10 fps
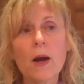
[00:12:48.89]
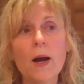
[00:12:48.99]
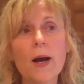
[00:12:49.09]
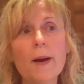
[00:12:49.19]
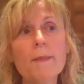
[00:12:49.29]

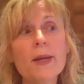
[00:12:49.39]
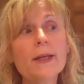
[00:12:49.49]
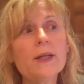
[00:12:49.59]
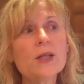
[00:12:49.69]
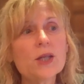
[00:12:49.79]
Um, in
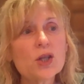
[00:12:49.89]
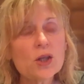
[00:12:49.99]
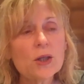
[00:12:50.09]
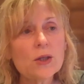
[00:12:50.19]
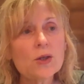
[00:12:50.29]

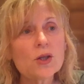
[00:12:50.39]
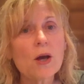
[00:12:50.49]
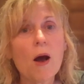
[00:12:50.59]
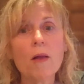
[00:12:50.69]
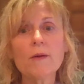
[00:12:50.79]
addition to
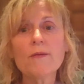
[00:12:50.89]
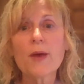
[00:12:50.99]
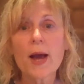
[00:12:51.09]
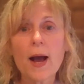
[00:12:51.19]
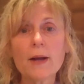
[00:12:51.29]
all of
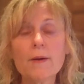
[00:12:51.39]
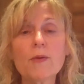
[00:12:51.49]
that,